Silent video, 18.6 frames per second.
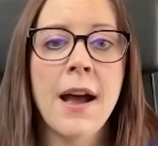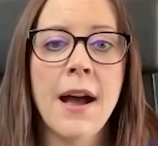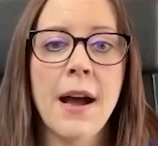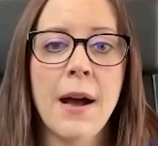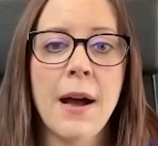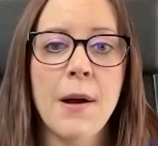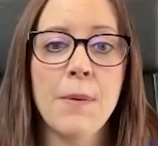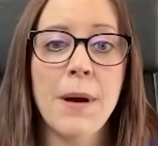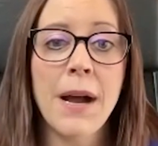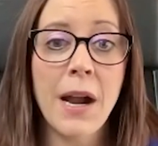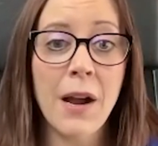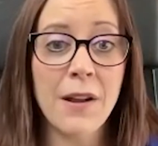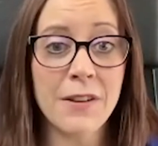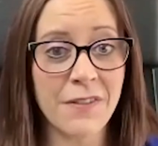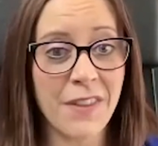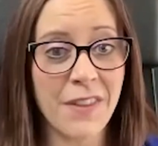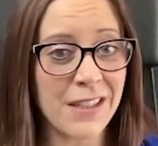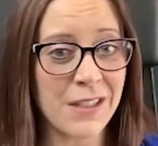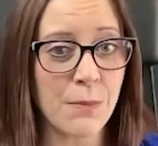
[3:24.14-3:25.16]
I
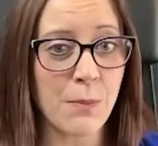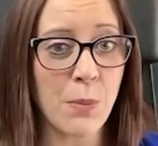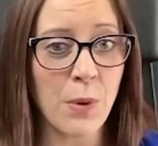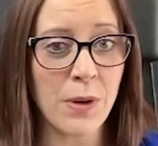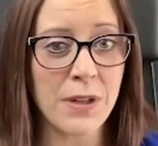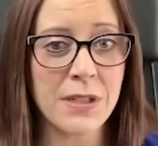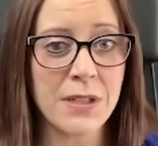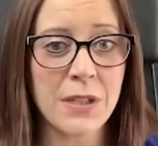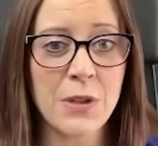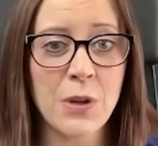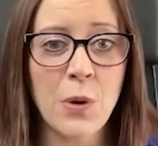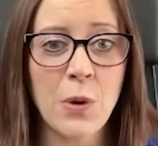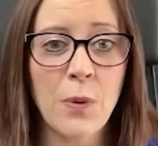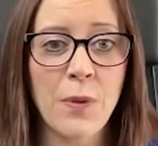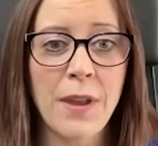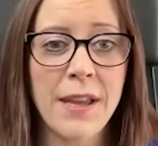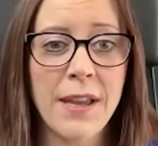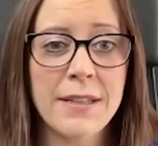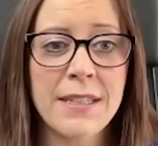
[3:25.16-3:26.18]
also think it's important to know
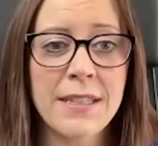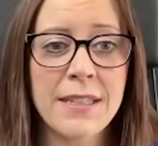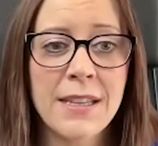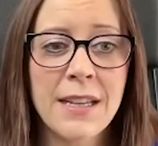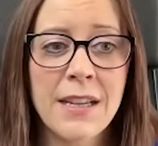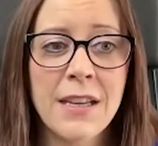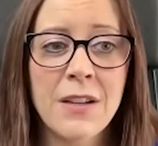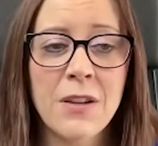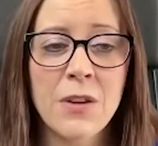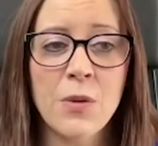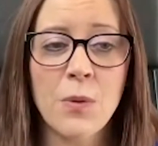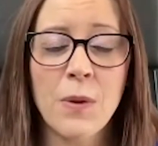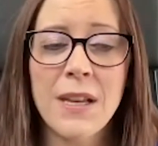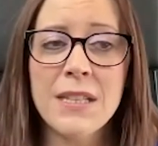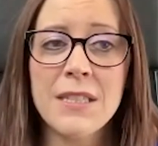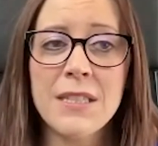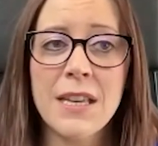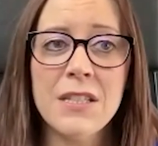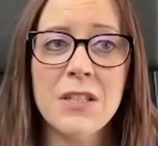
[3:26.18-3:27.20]
that
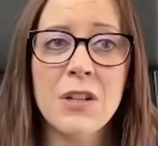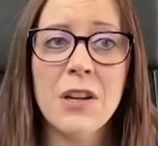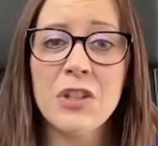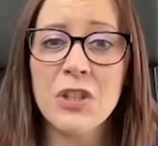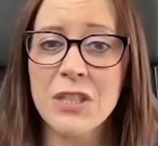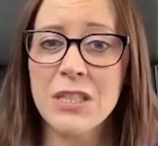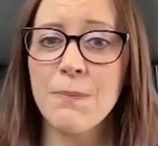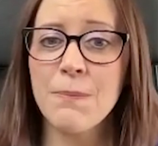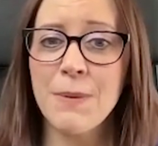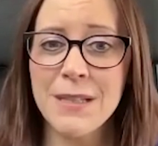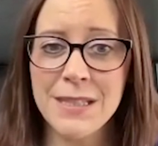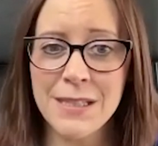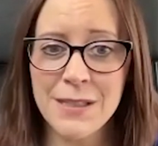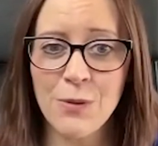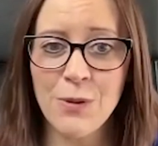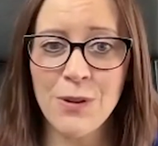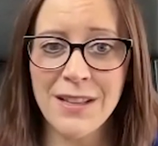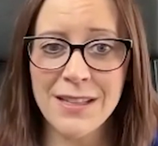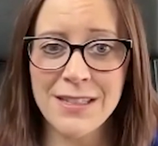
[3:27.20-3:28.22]
it's not just the business
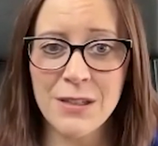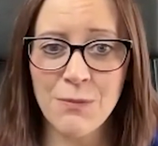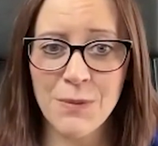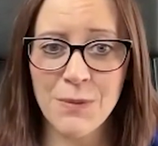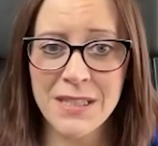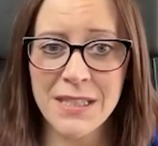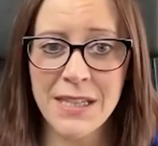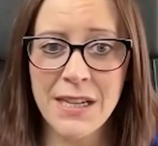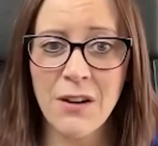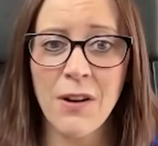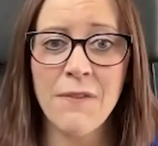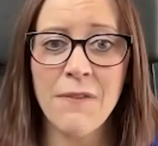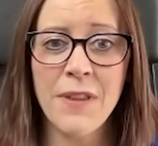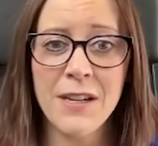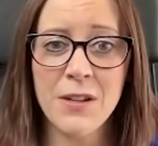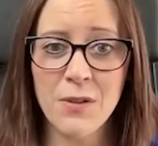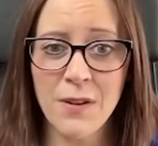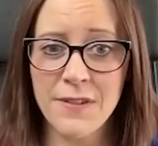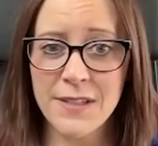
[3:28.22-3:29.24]
owner that's at risk here. If they
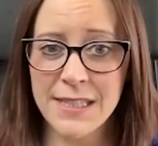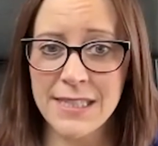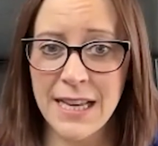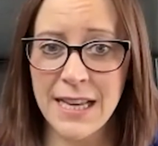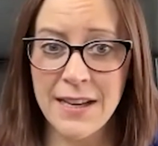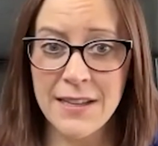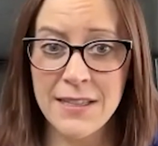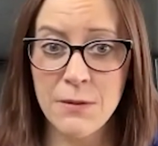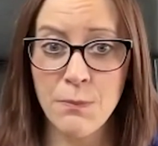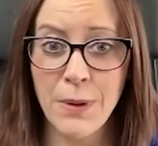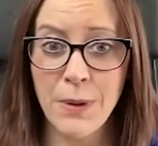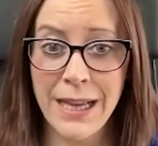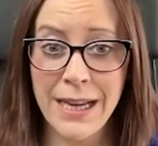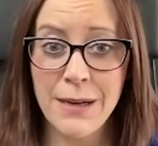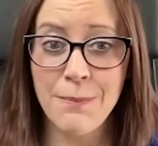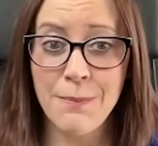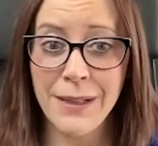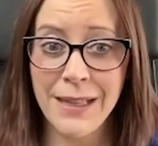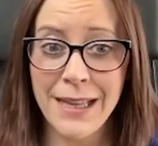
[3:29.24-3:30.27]
don't have a succession plan
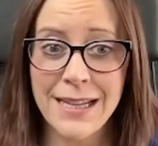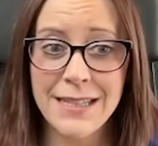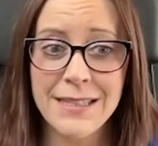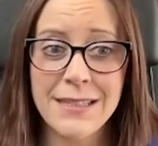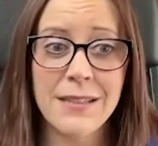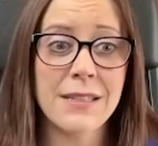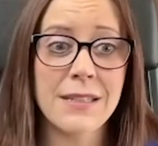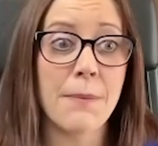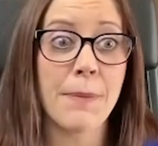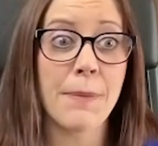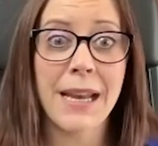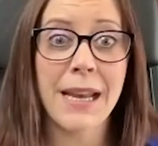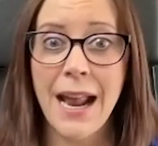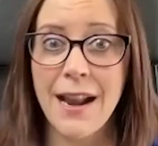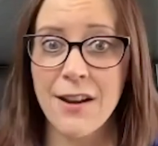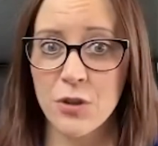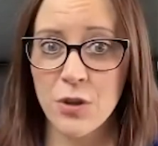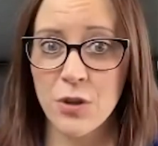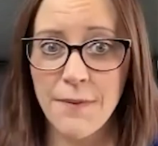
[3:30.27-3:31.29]
in place, something
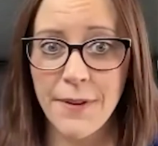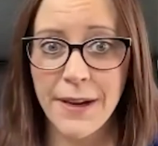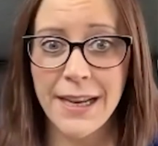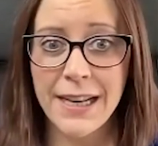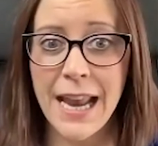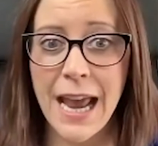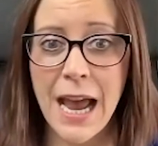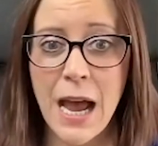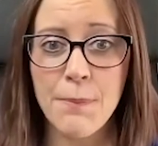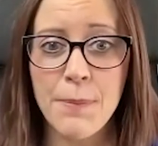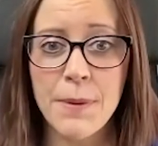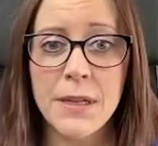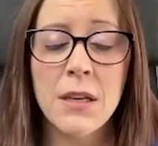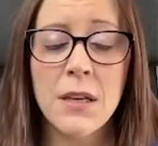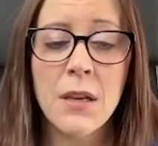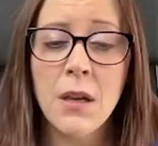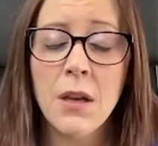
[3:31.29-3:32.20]
catastrophic can happen.